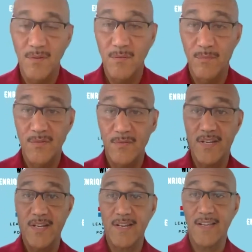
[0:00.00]

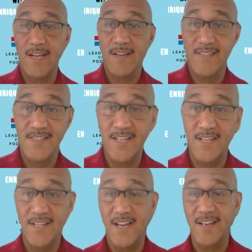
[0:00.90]
Maria, I'd
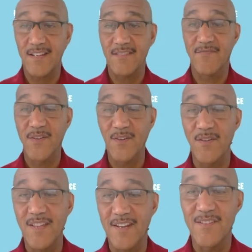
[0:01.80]
say I can
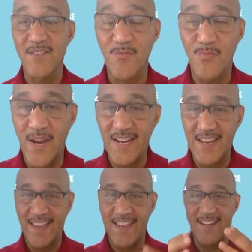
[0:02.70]
feel and you're
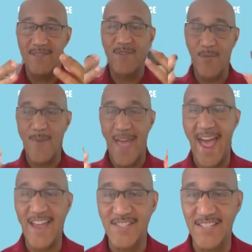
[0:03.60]
radiating your
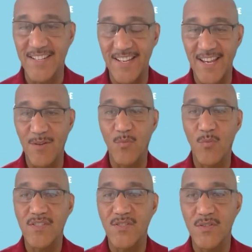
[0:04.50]
passion and
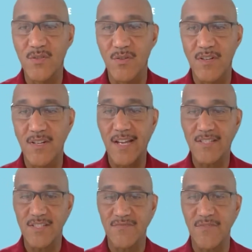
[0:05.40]
what you're doing, not
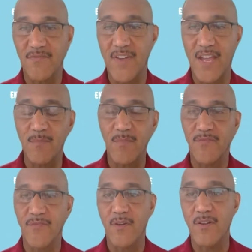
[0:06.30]
just for FAIN,
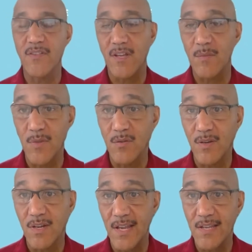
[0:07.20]
but for the
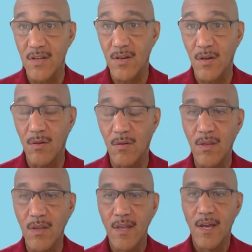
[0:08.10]
community as a whole.
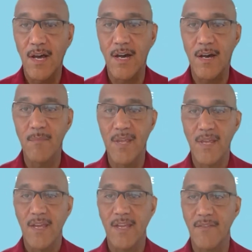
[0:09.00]

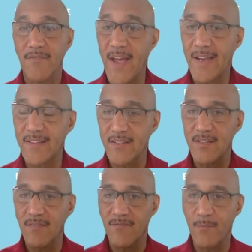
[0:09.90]
And the fact that
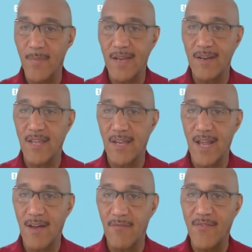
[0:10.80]
the matter that
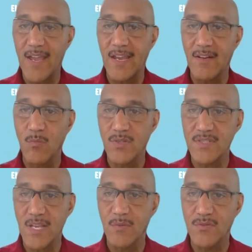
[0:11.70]
how FAIN was
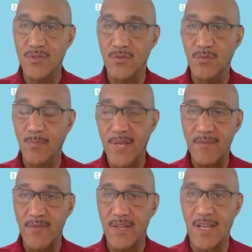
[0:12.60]
able to
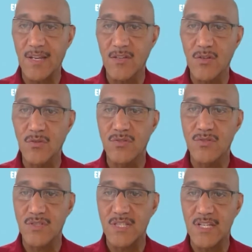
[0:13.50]
pivot and use
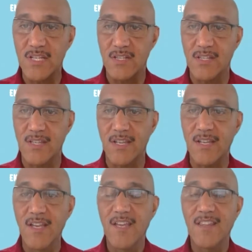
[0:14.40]

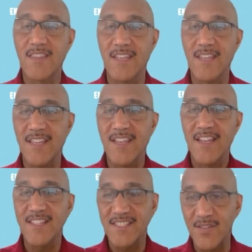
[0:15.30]
strategically the
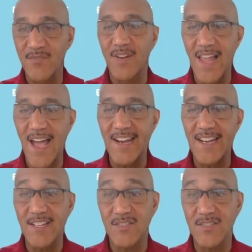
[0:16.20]
silver
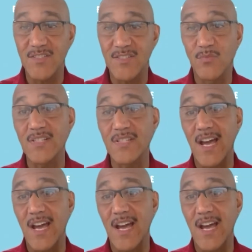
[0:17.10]
lining to reach out,